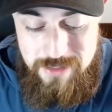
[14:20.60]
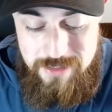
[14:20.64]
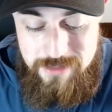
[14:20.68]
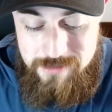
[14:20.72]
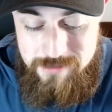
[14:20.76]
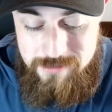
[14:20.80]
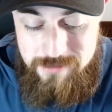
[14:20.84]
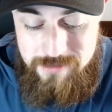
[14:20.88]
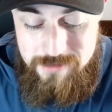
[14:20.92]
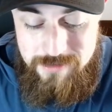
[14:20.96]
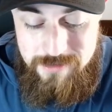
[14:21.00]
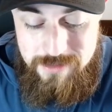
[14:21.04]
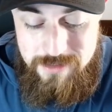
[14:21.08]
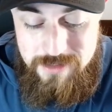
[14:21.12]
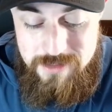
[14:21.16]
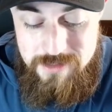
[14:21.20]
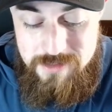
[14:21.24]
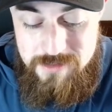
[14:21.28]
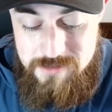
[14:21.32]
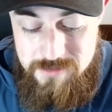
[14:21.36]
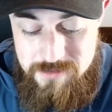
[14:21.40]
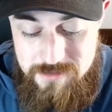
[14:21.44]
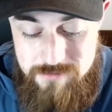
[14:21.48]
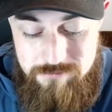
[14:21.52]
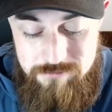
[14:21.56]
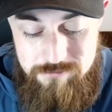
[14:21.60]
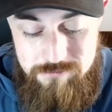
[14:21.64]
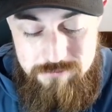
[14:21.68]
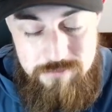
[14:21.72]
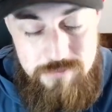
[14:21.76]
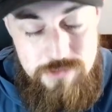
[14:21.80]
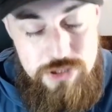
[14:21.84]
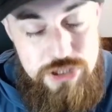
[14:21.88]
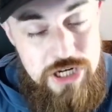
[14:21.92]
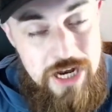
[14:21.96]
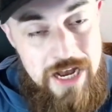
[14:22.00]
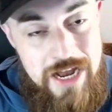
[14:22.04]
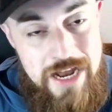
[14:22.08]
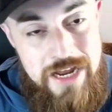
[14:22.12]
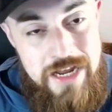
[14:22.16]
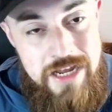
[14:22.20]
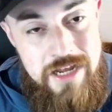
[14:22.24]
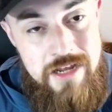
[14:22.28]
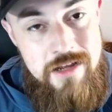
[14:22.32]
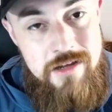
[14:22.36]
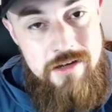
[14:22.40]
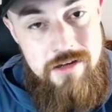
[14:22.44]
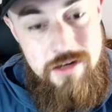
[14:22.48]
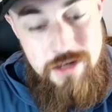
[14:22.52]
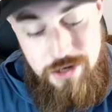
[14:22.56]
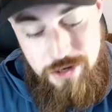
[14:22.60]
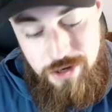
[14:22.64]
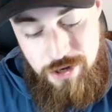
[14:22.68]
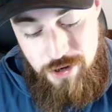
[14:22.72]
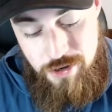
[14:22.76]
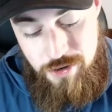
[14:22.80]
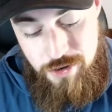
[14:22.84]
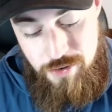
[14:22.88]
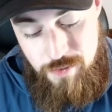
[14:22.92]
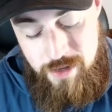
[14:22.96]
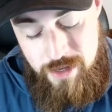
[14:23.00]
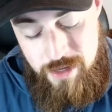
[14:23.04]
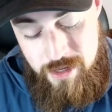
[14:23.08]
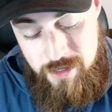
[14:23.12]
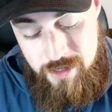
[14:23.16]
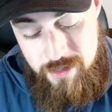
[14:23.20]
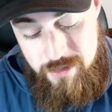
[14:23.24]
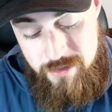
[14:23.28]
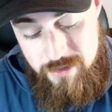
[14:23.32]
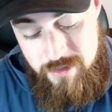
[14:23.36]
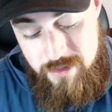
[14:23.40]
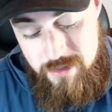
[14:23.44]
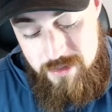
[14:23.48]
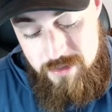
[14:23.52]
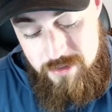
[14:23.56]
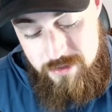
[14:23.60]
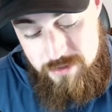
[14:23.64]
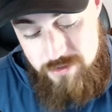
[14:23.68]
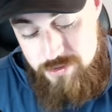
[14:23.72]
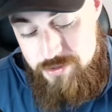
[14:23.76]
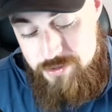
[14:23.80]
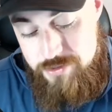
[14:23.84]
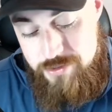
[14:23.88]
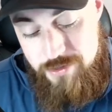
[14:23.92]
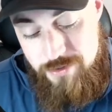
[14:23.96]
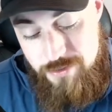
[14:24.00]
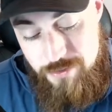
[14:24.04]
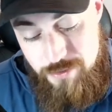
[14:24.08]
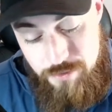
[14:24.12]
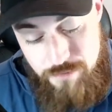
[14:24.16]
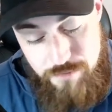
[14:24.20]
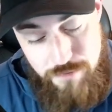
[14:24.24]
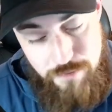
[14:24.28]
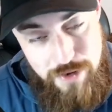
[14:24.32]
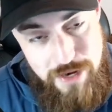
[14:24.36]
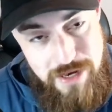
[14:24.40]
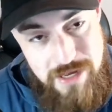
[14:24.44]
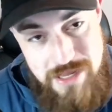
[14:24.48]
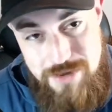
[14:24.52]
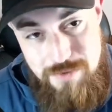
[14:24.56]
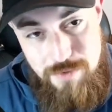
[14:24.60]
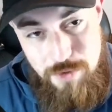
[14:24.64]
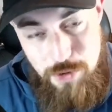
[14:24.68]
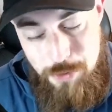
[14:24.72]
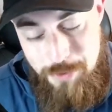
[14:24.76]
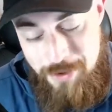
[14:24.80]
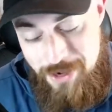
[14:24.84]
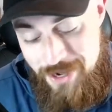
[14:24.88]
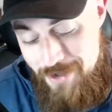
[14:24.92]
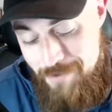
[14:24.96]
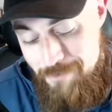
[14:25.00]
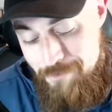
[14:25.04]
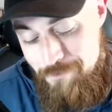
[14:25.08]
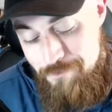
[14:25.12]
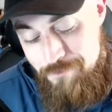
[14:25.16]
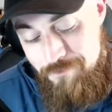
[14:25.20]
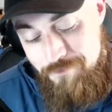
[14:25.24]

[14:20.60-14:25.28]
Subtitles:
in his giant, you know, General Frankie robot.